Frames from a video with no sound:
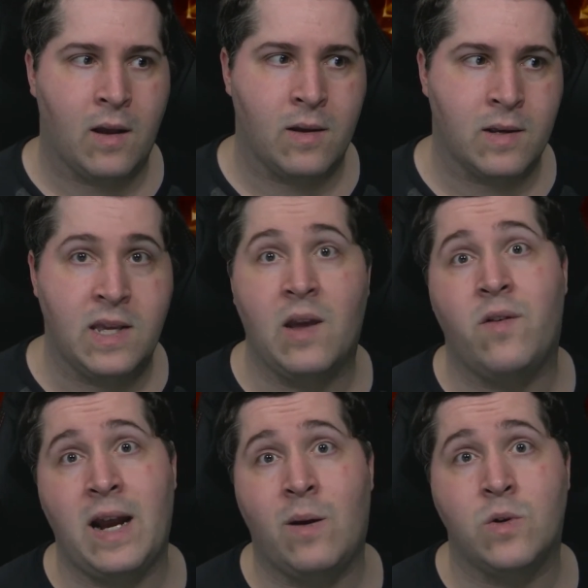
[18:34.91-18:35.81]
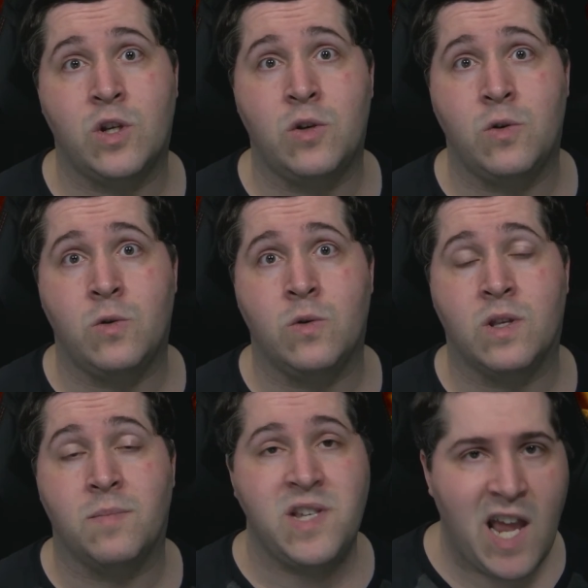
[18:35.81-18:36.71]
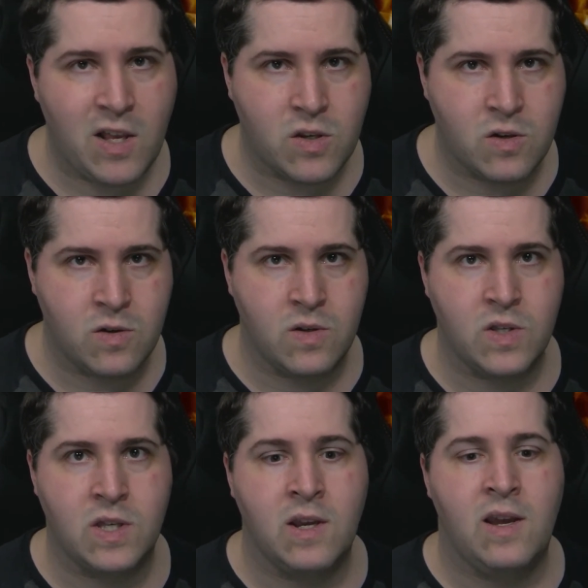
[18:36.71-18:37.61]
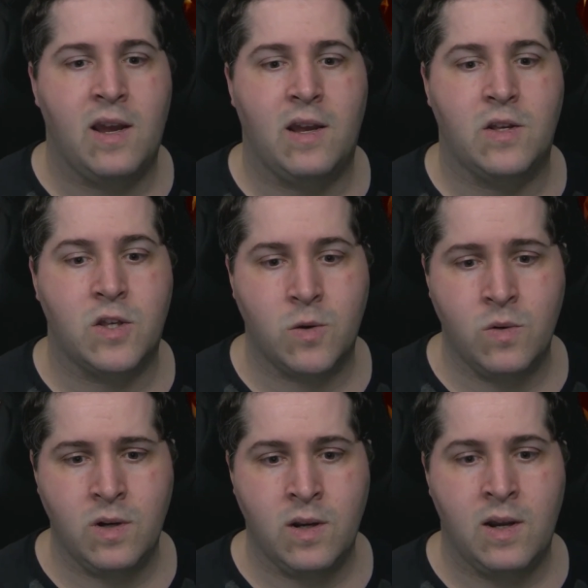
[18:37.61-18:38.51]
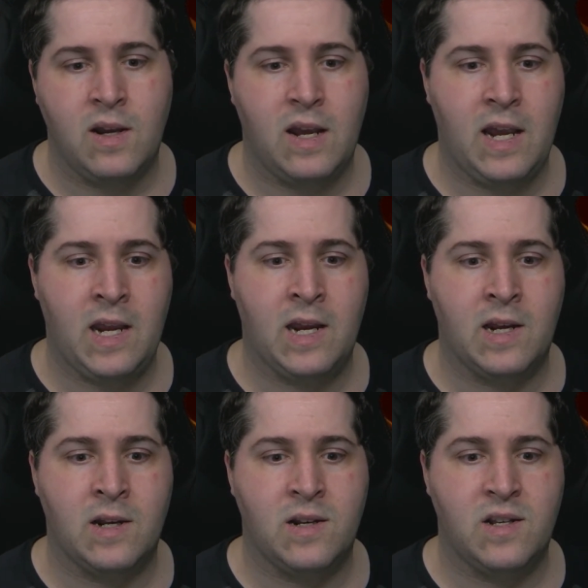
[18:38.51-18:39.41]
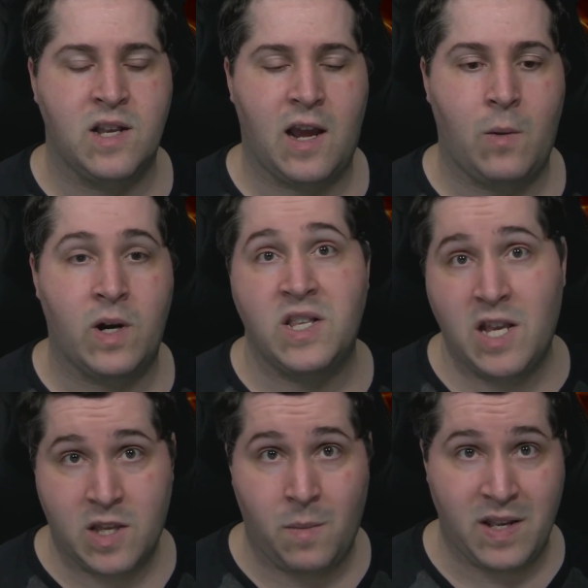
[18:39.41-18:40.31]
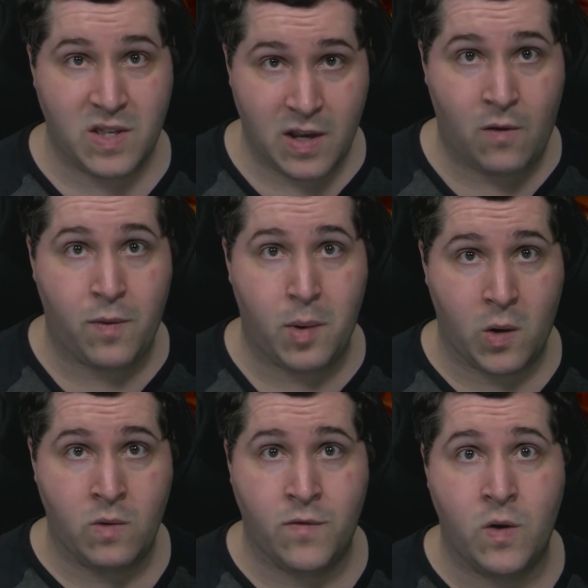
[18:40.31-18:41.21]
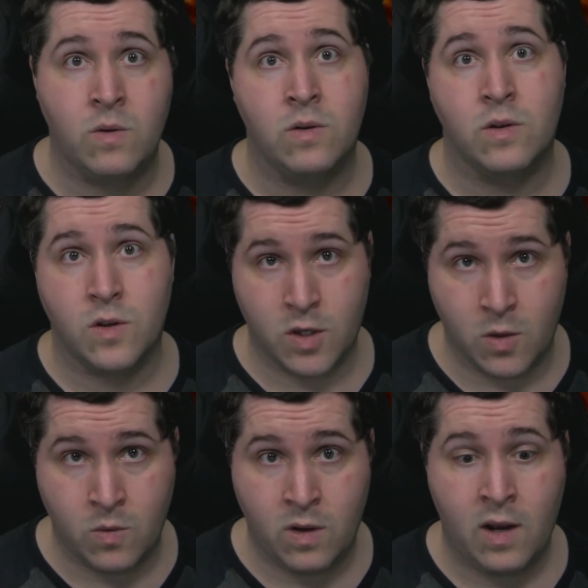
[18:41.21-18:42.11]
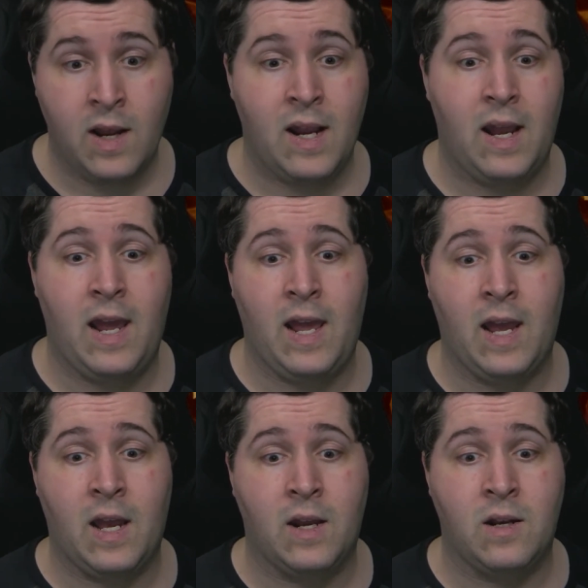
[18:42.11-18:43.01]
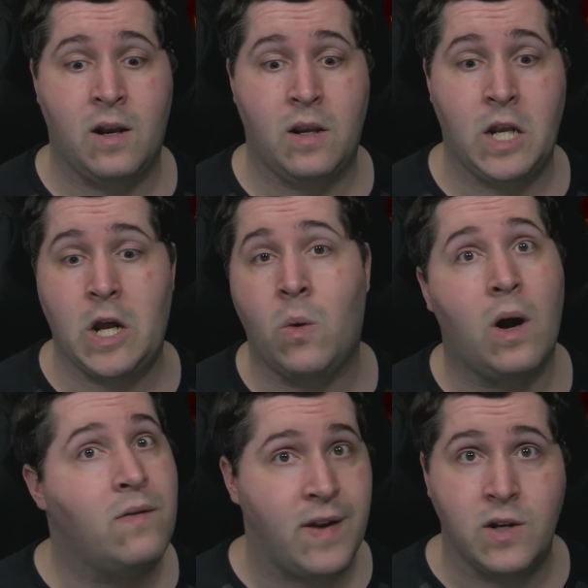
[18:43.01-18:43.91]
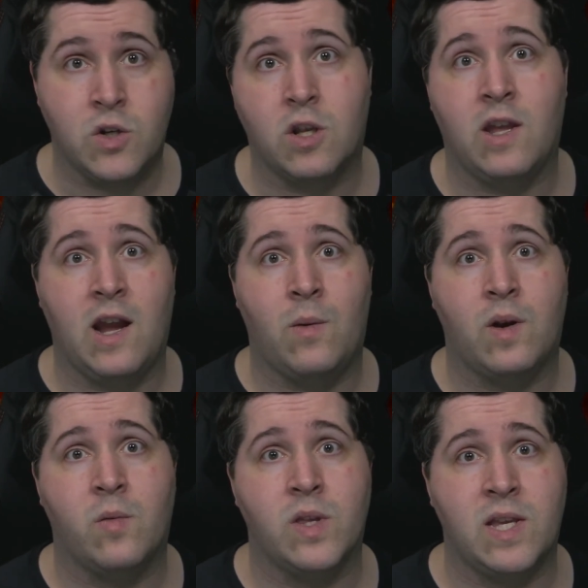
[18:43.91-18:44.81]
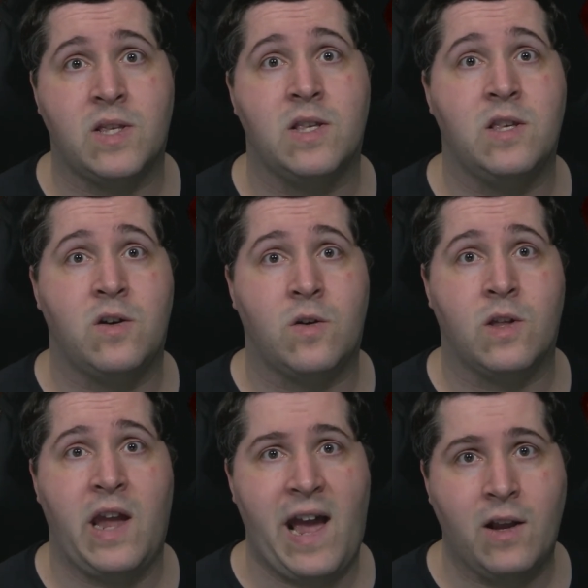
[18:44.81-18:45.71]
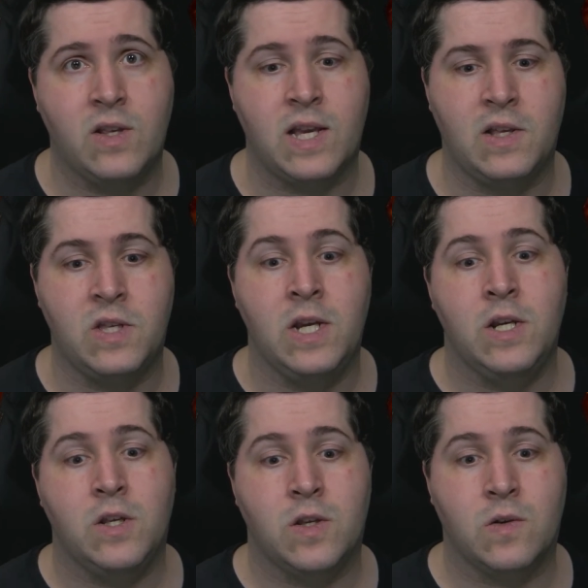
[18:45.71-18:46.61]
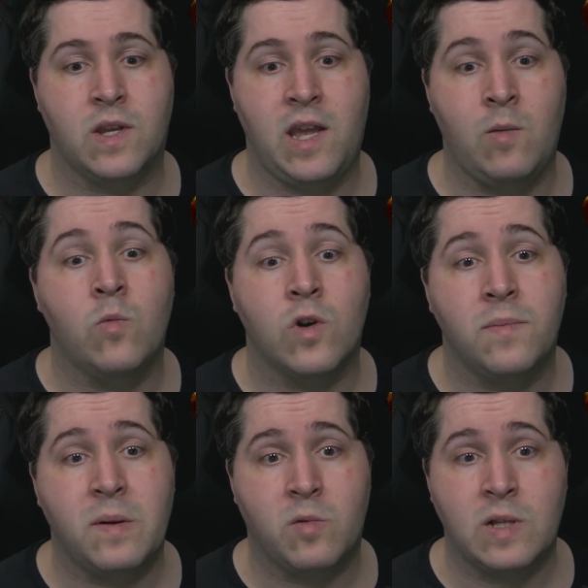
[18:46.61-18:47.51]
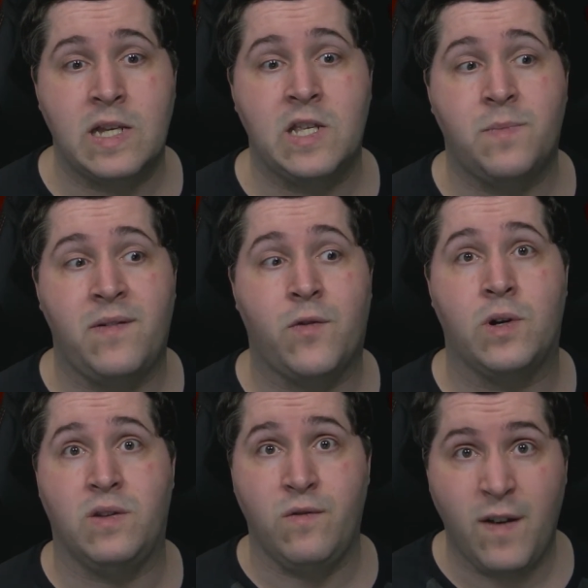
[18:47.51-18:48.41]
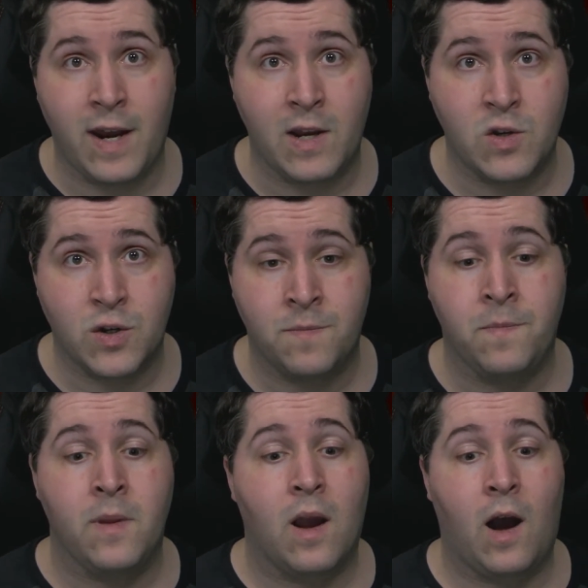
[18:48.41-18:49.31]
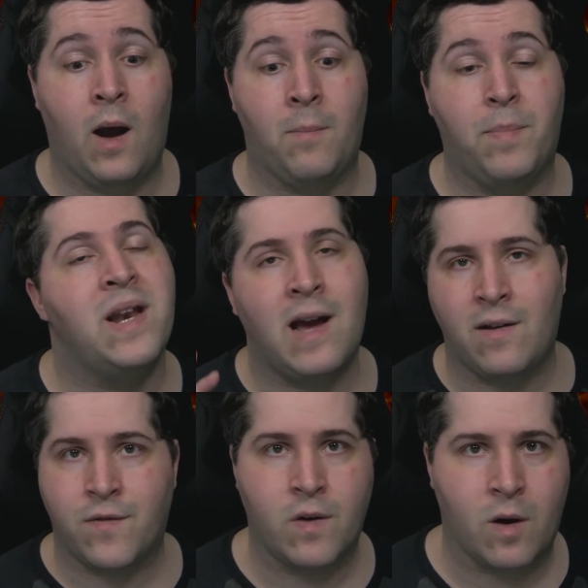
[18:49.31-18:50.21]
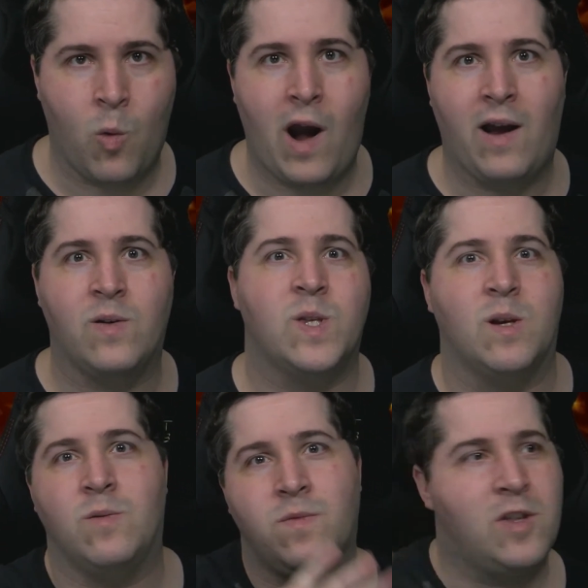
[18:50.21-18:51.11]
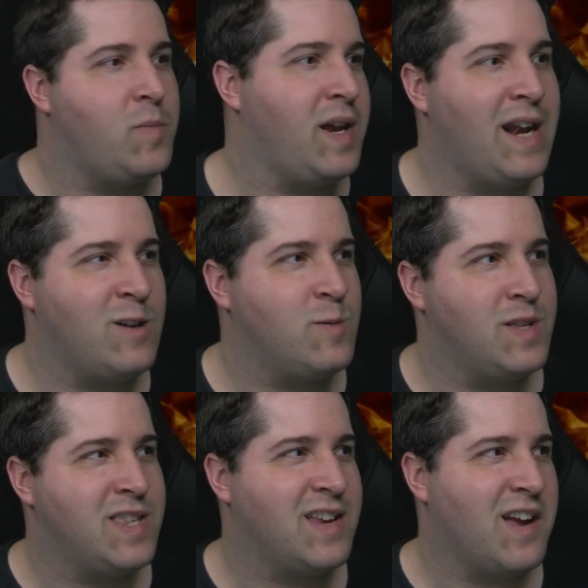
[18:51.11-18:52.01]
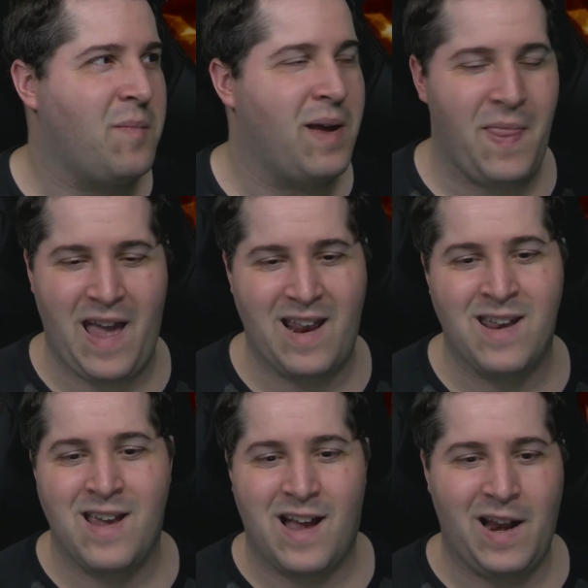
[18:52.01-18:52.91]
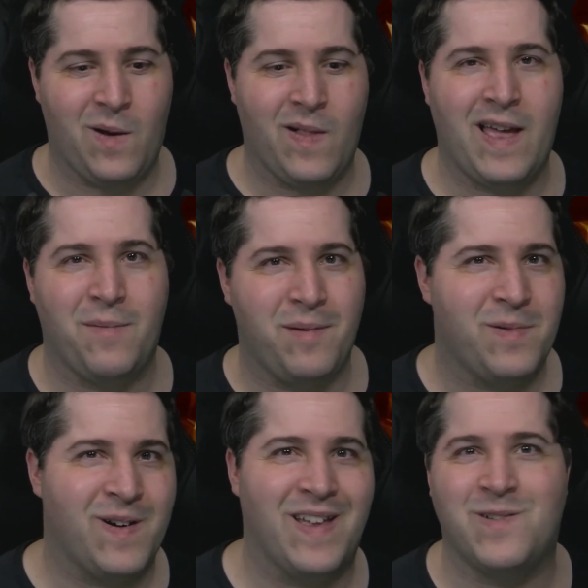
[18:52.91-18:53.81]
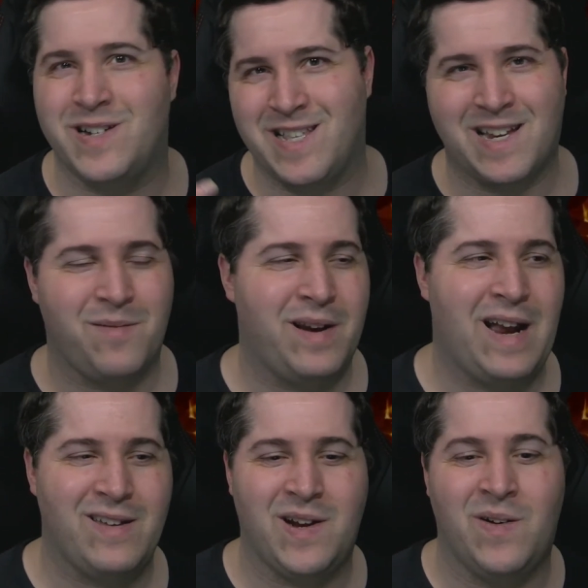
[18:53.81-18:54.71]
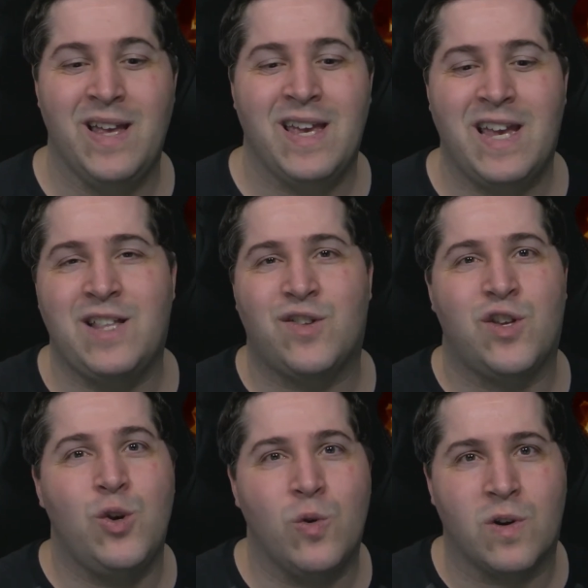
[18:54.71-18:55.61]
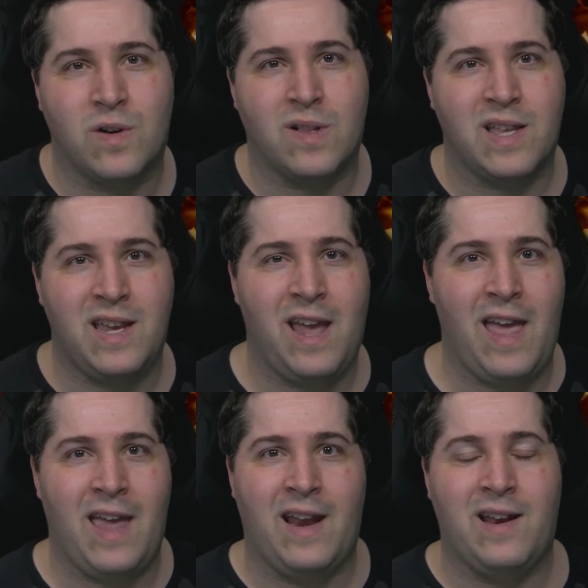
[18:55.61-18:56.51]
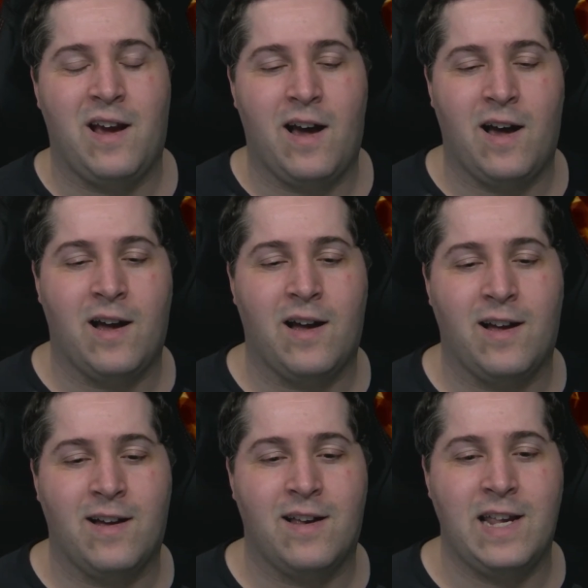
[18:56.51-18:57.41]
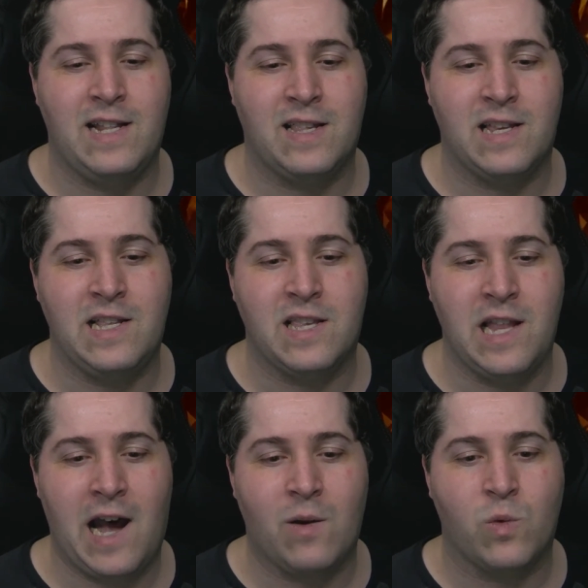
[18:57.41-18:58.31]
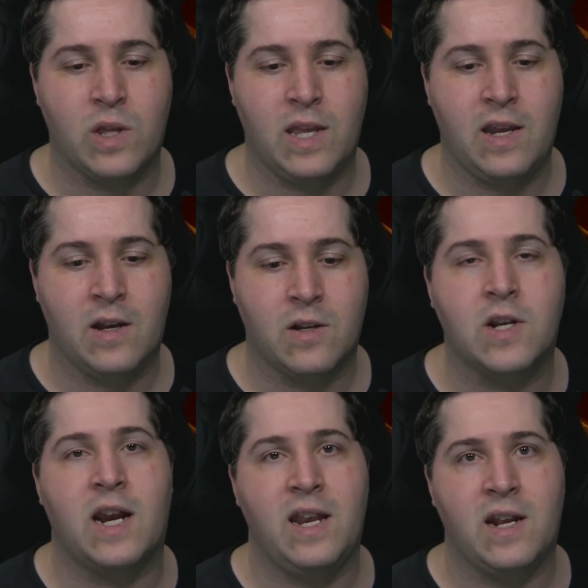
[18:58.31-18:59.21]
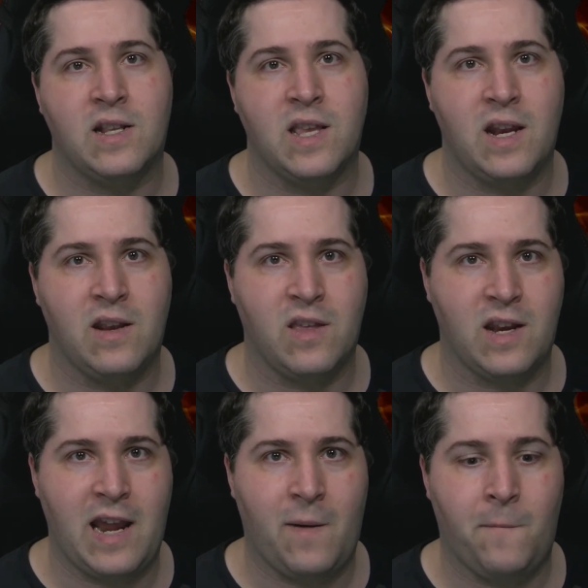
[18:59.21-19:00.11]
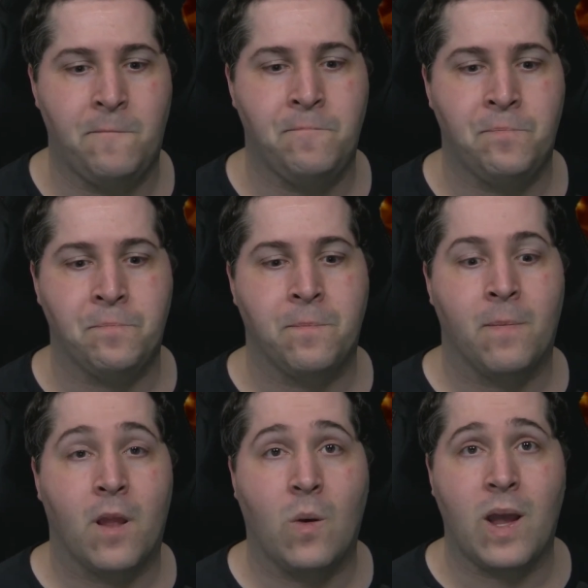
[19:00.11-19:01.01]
given out to some testers soon, and I want to test it myself on my own phone soon, and you know, eventually I want to release this in early access, so the game will be released before it's finished, but not for a while. So there'll be announcements to come on that. I know a lot of people are like, when's it coming out? You know, it's too early, and it's not really a good idea to say anything now. Okay,